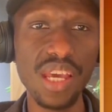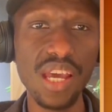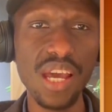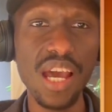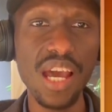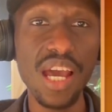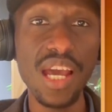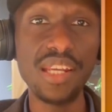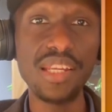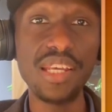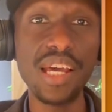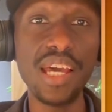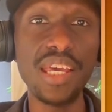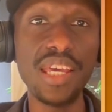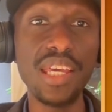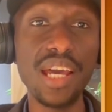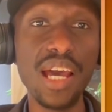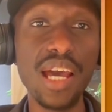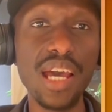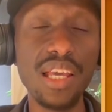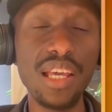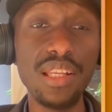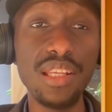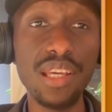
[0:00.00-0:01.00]
and I
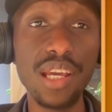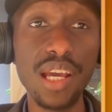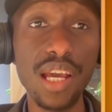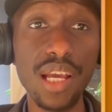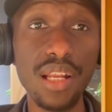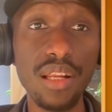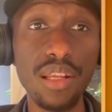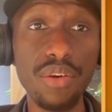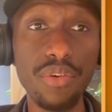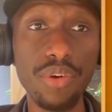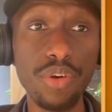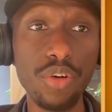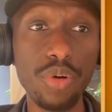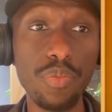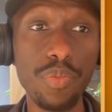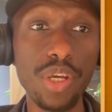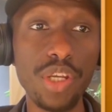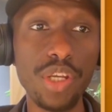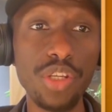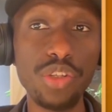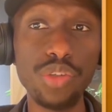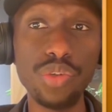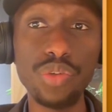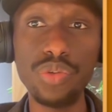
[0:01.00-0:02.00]
highly
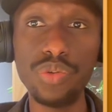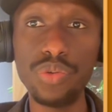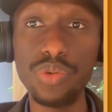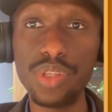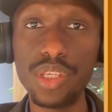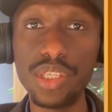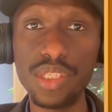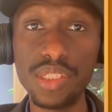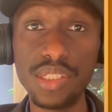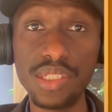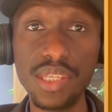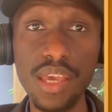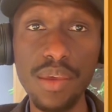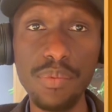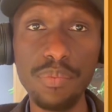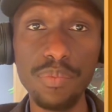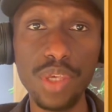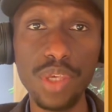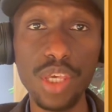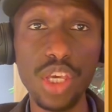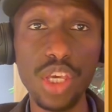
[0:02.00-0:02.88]
recommend you do the same.